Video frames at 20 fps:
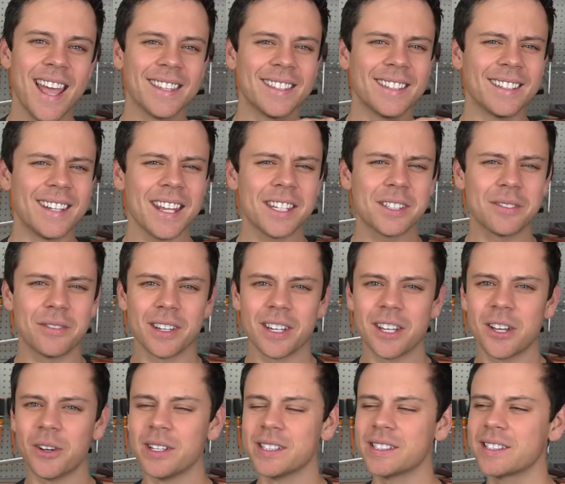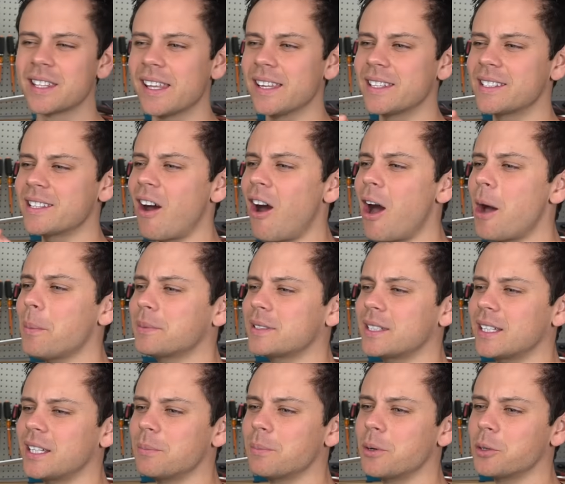Today's video is the top
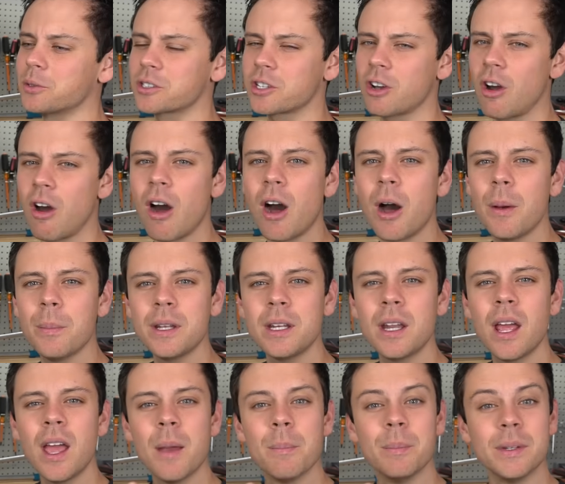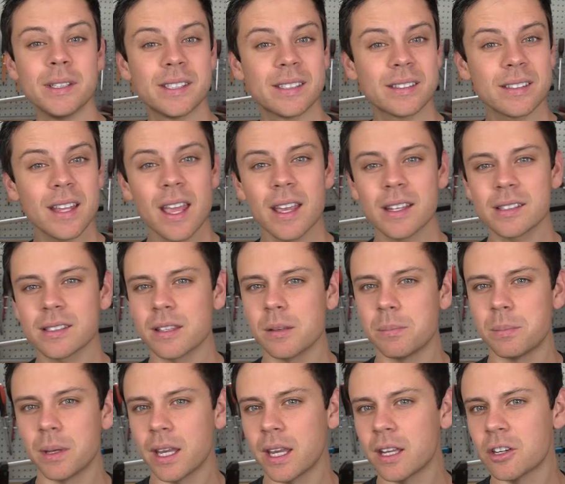ten most common mistakes that
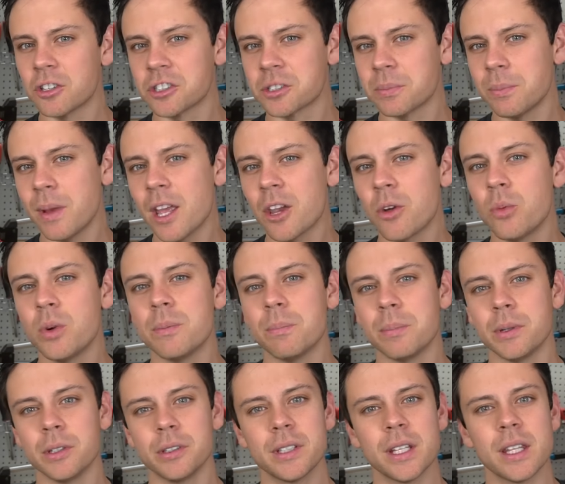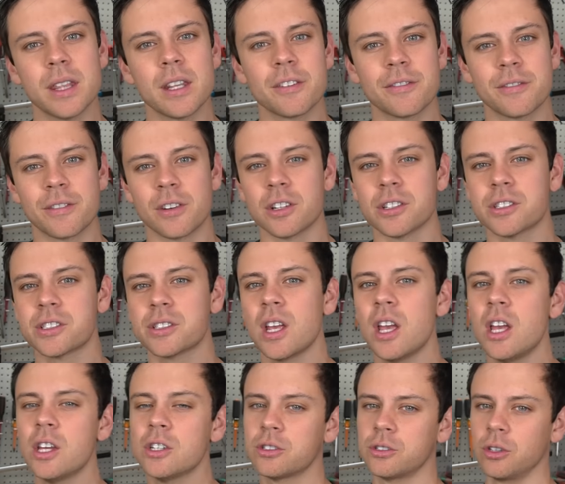beginners make when building their first
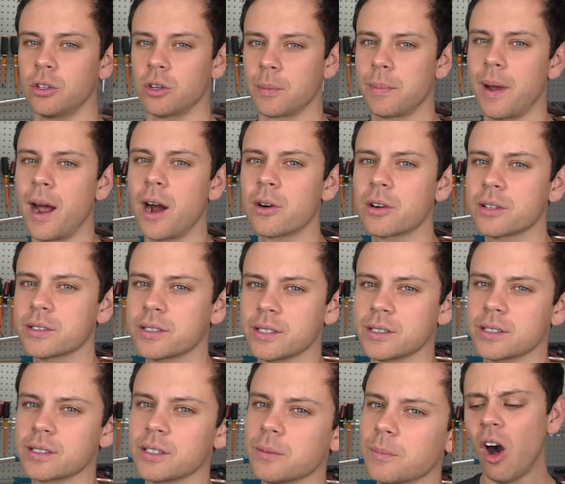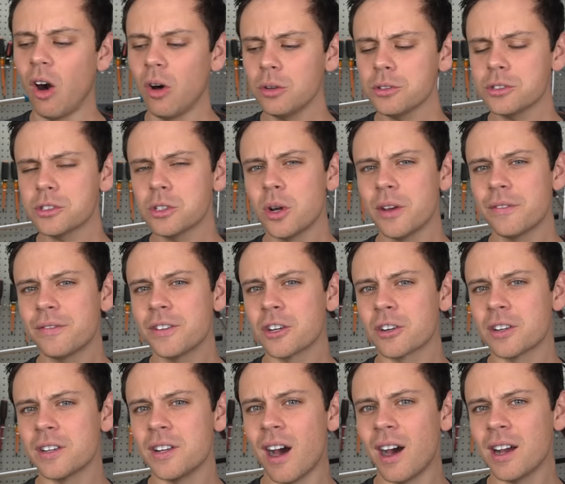solar power system. Also, if you're
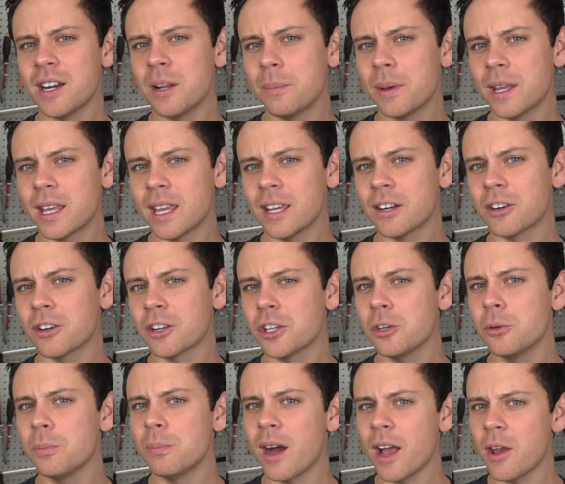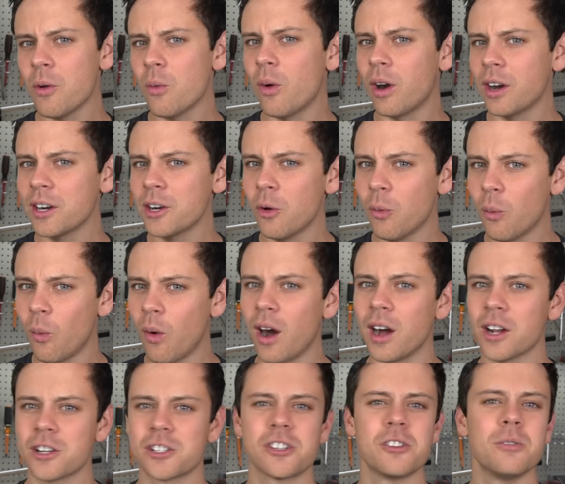not a beginner, you might want to
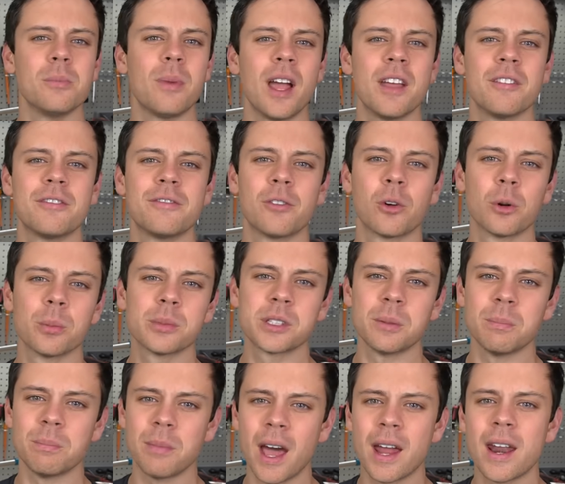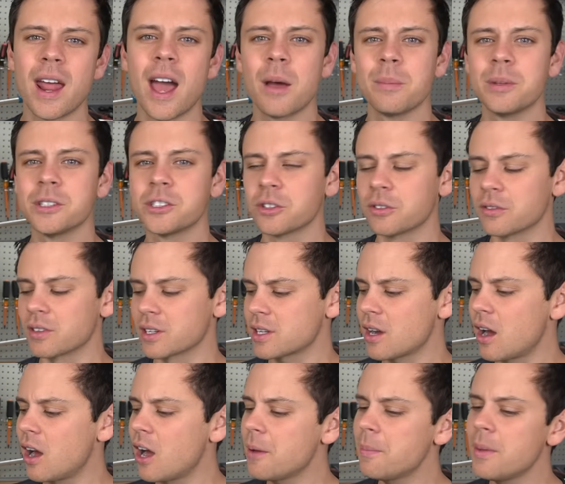watch. You might have formed some bad habits over
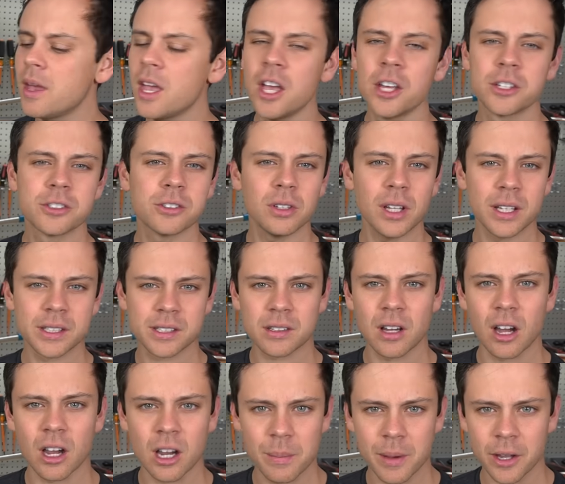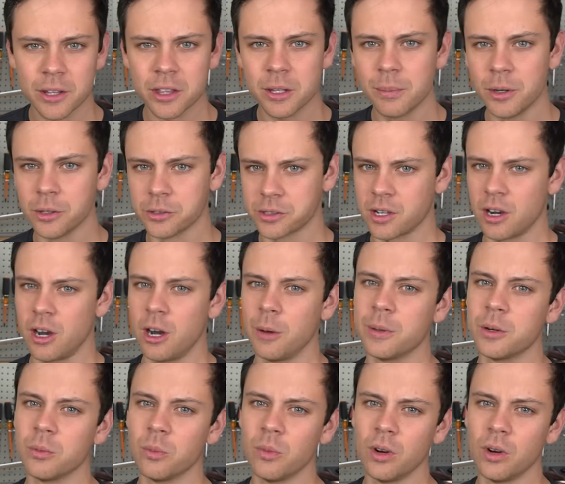time, so let's talk about the most common